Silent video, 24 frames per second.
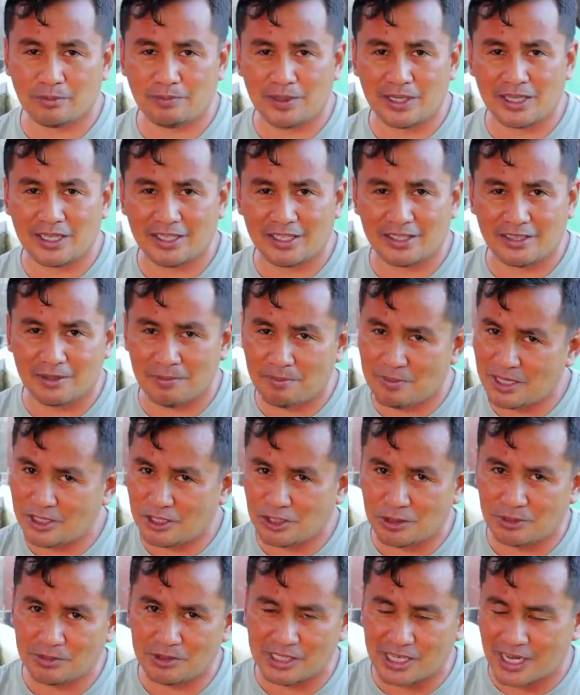will be the
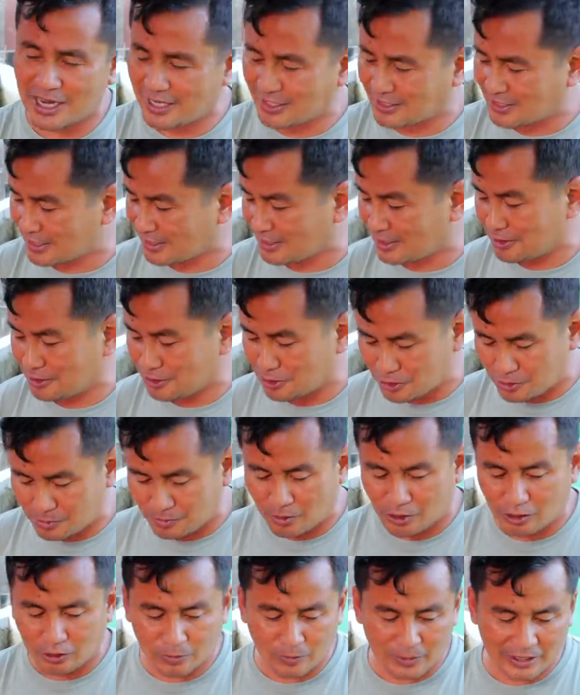medium size, and then the
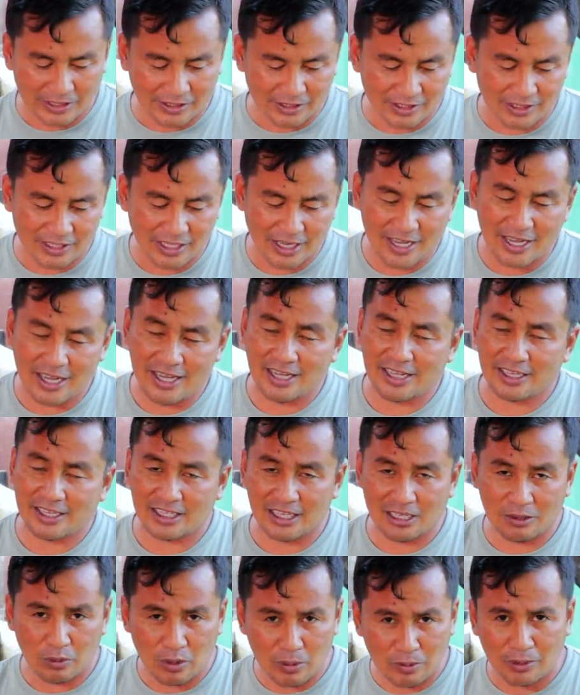small ones, and
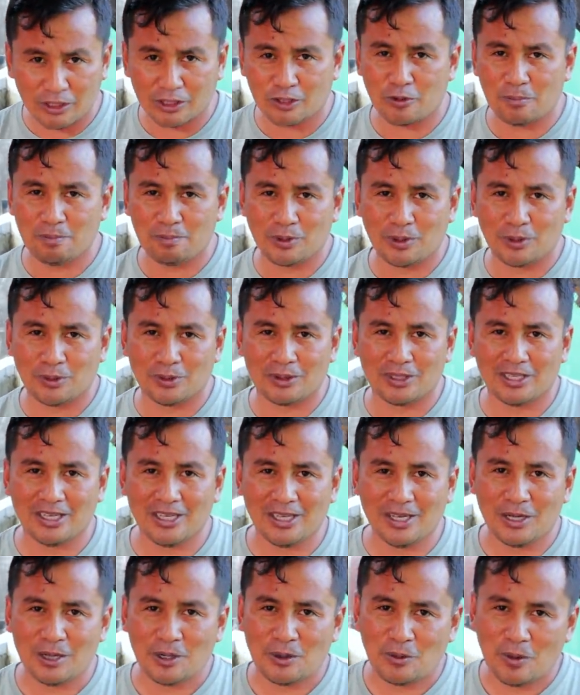then we will compute
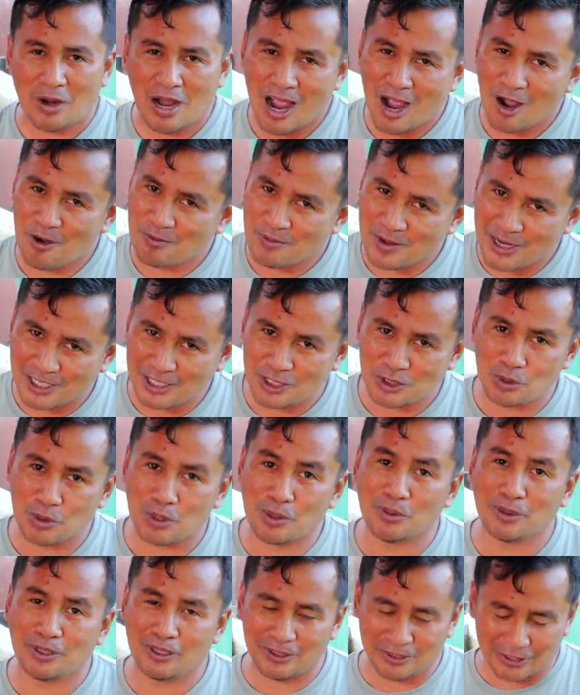how much
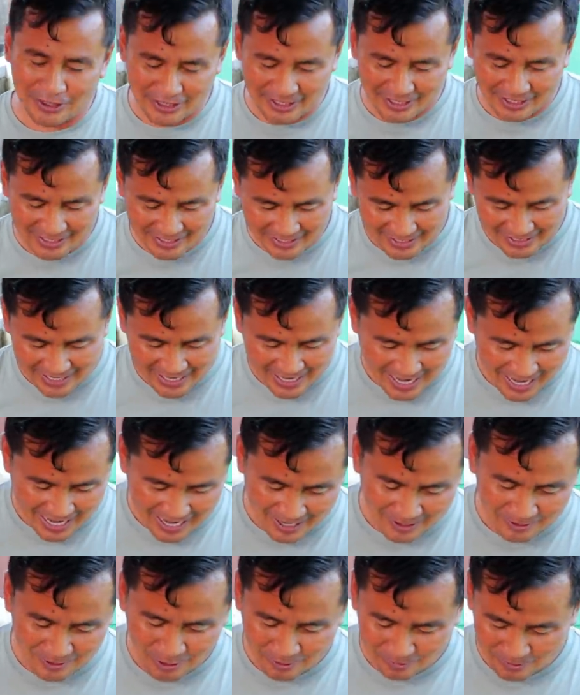we will earn
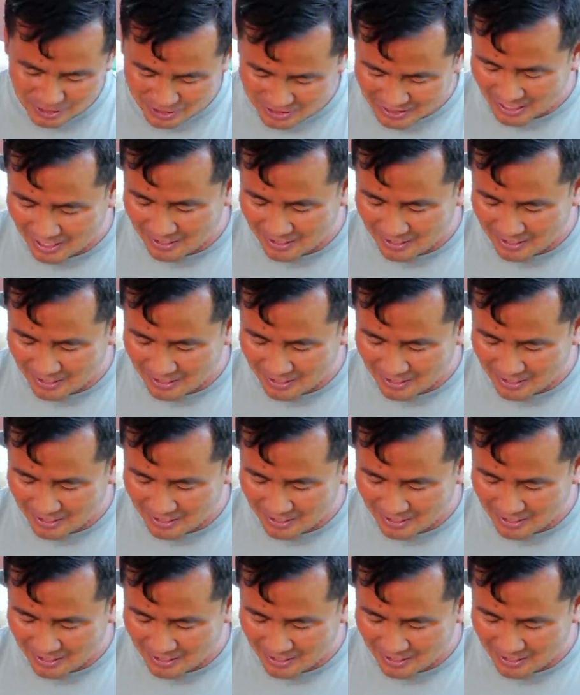out of this